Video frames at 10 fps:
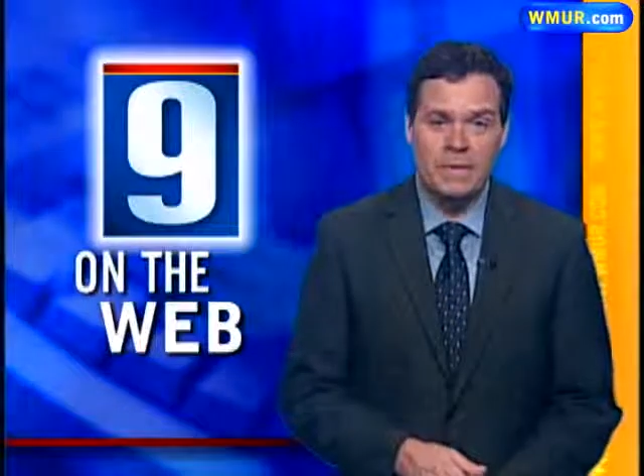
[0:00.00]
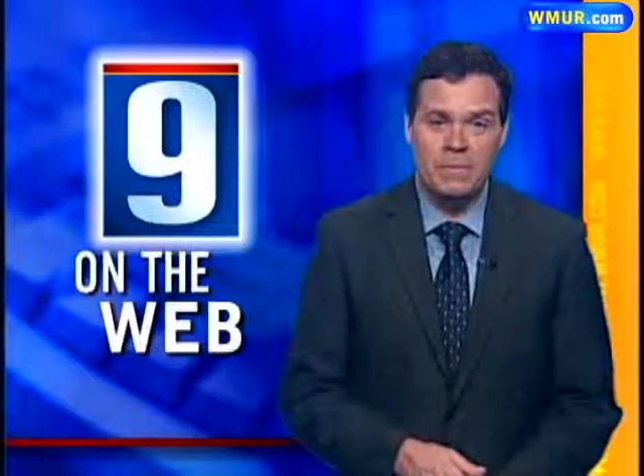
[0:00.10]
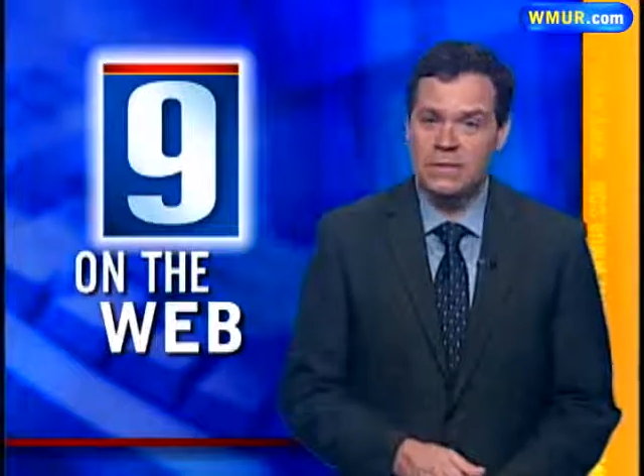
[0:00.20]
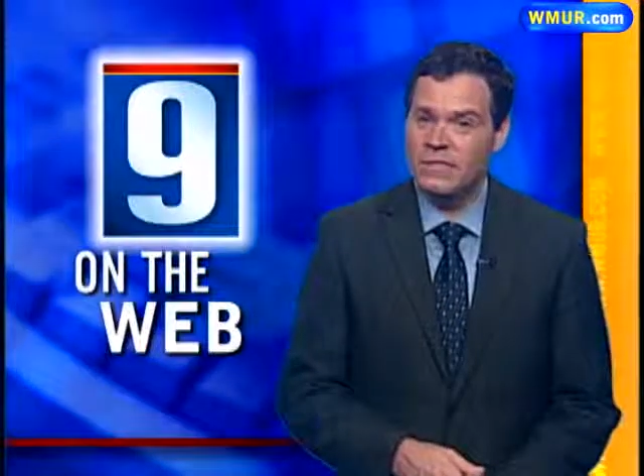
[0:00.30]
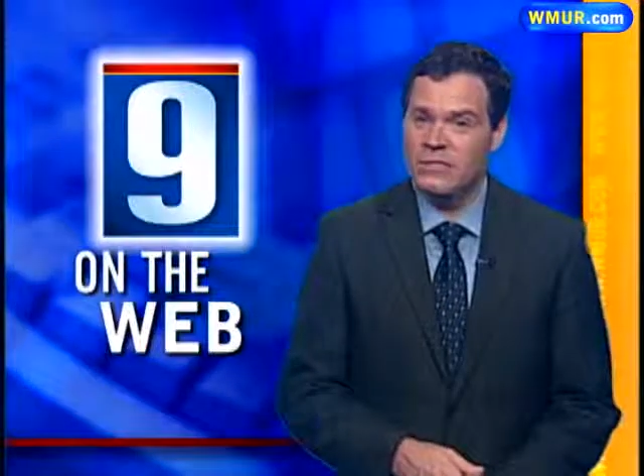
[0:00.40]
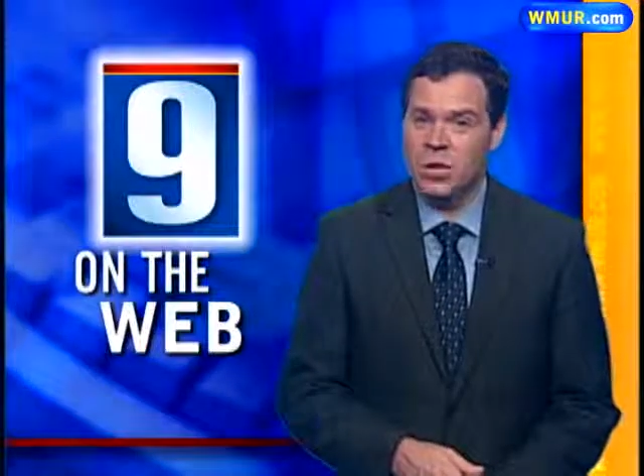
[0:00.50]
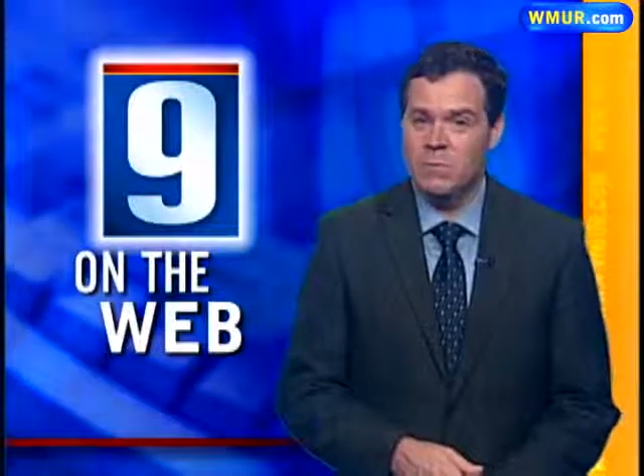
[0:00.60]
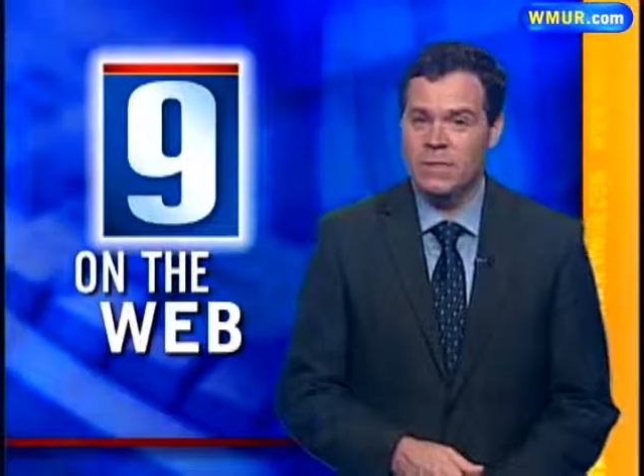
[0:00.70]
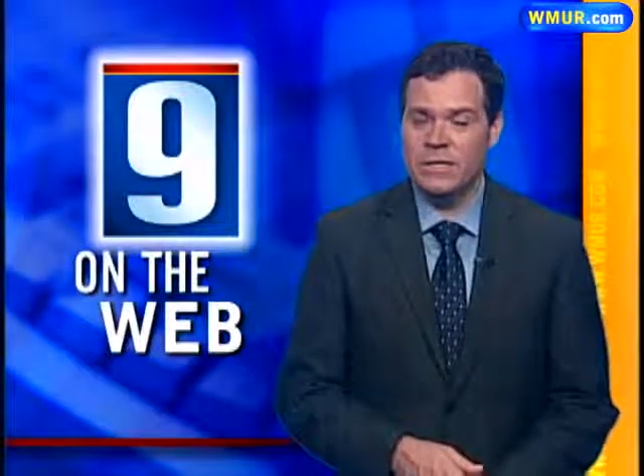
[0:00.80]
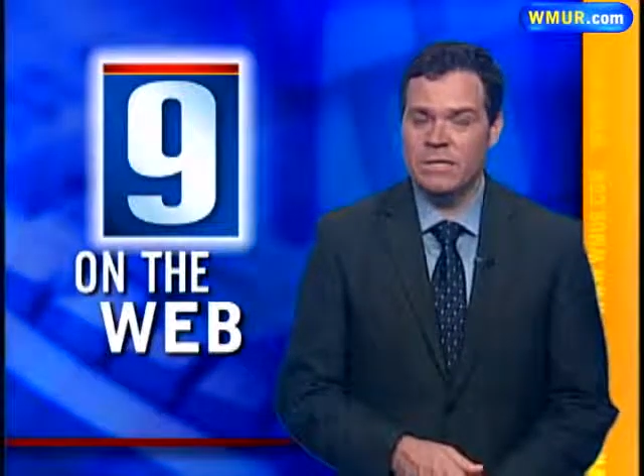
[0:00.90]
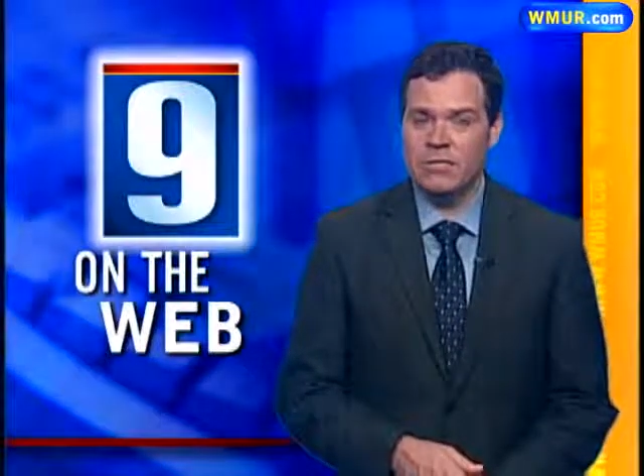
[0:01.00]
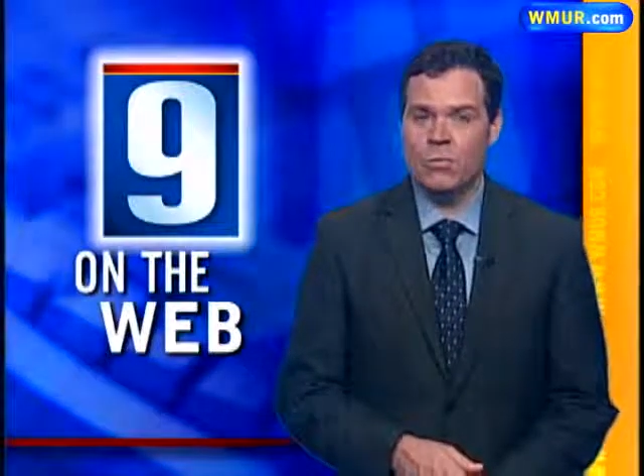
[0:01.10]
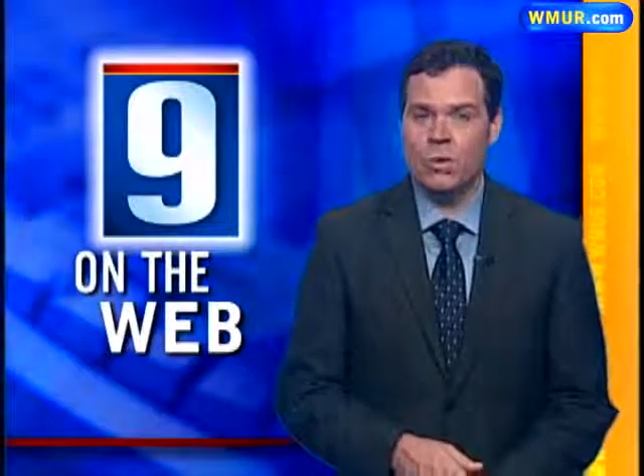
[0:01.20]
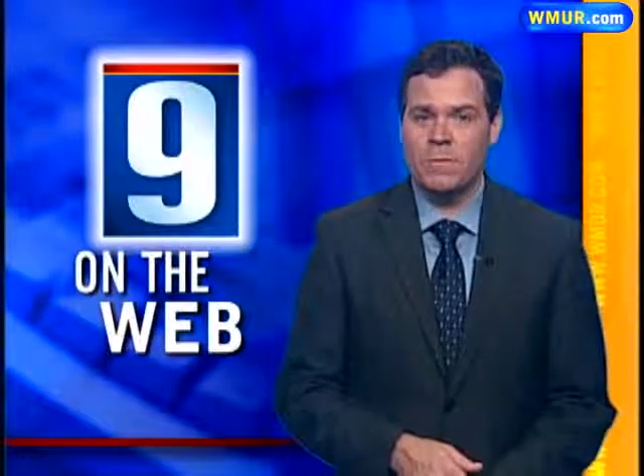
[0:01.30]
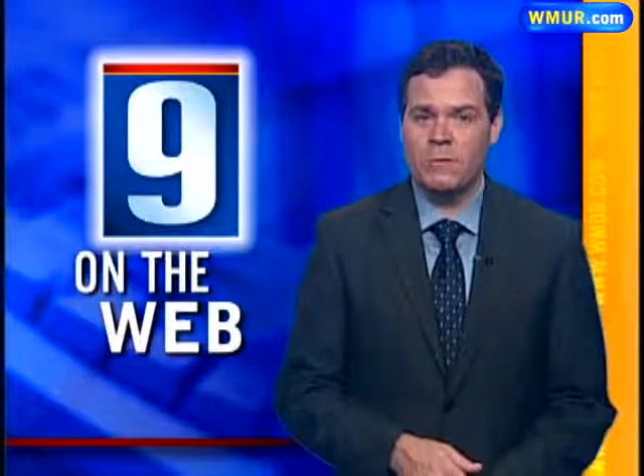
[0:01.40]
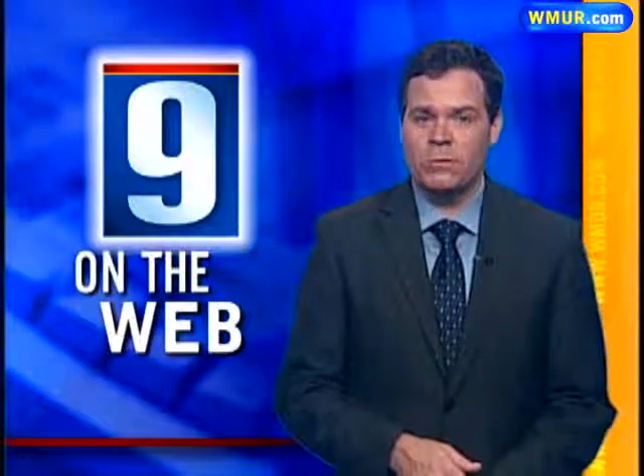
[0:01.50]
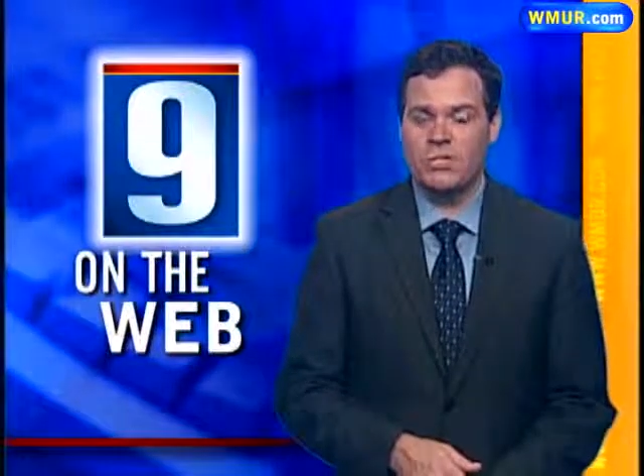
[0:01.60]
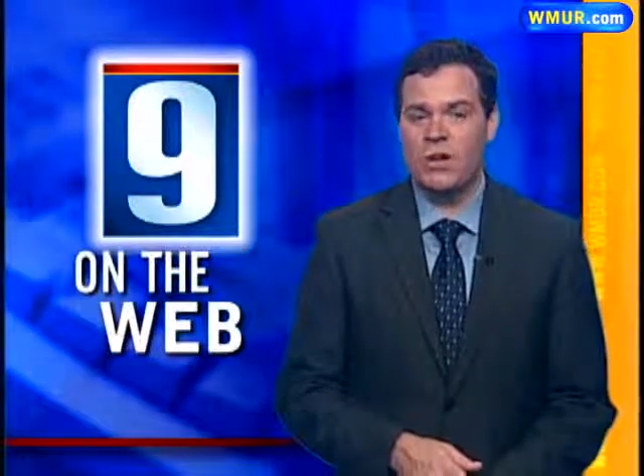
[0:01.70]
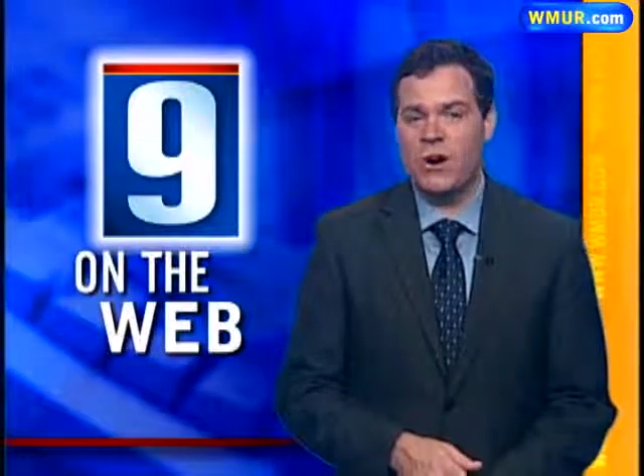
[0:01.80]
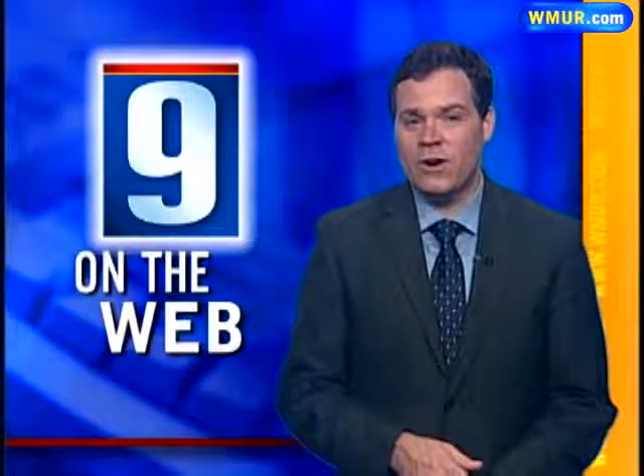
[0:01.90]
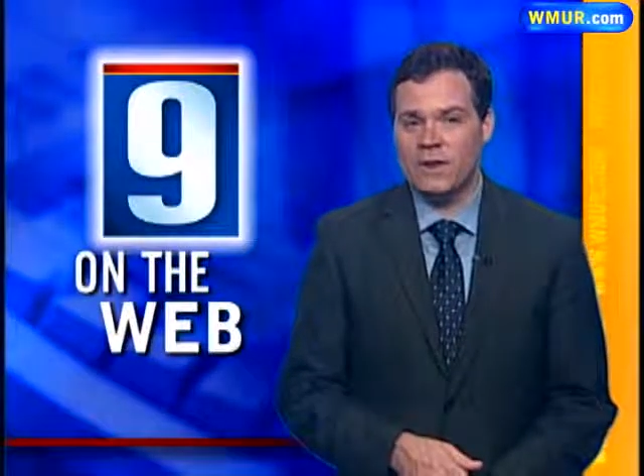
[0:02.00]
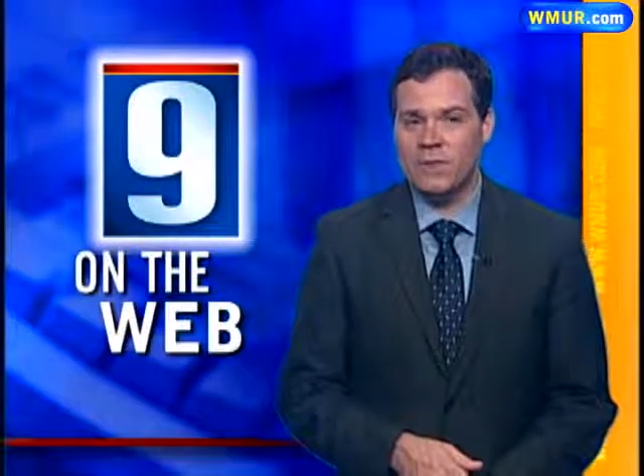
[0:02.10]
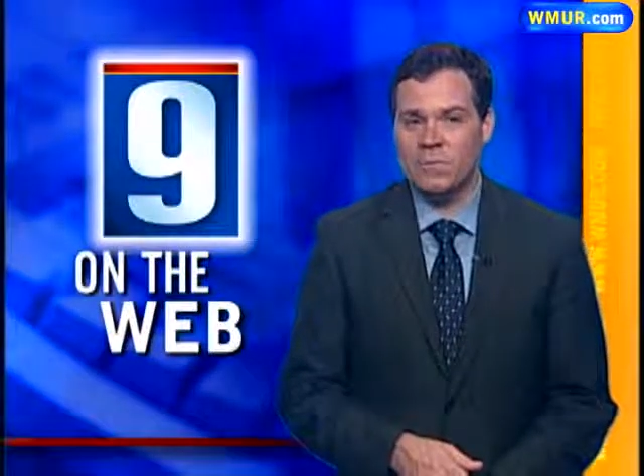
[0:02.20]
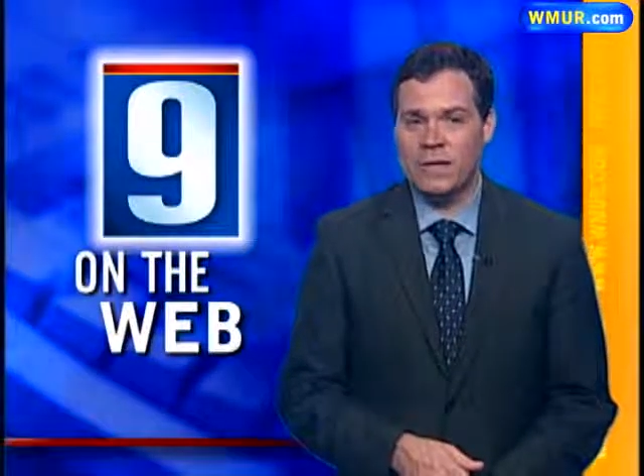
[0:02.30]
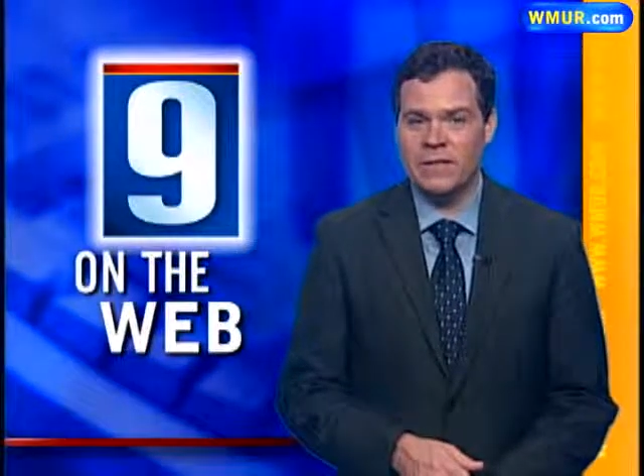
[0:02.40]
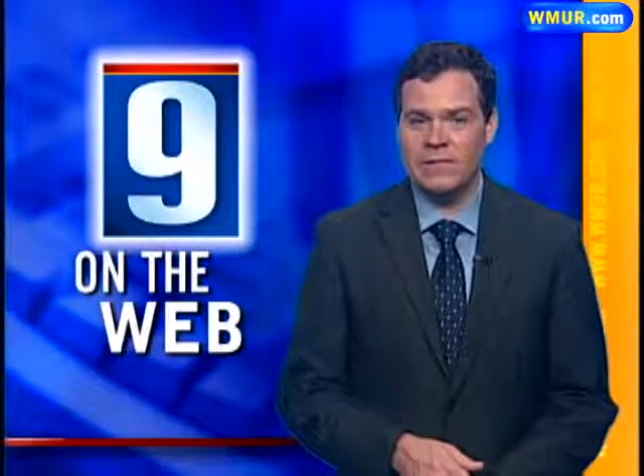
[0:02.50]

Police don't believe that the woman was targeted by the